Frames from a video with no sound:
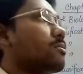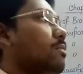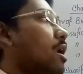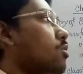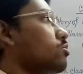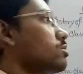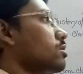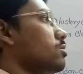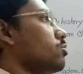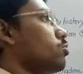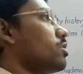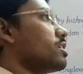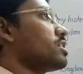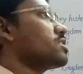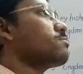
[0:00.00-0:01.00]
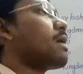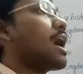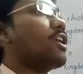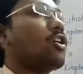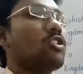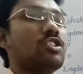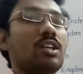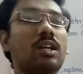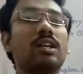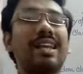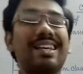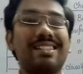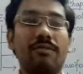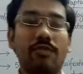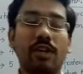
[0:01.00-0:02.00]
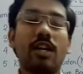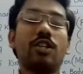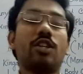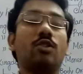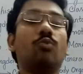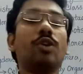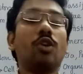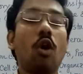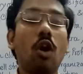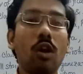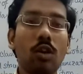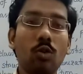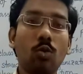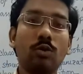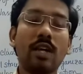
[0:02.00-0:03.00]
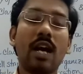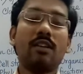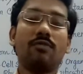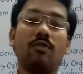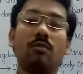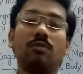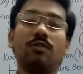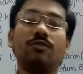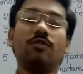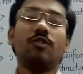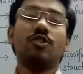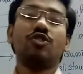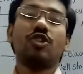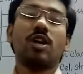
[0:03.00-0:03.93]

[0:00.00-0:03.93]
about what is biological classification. We all know that from the first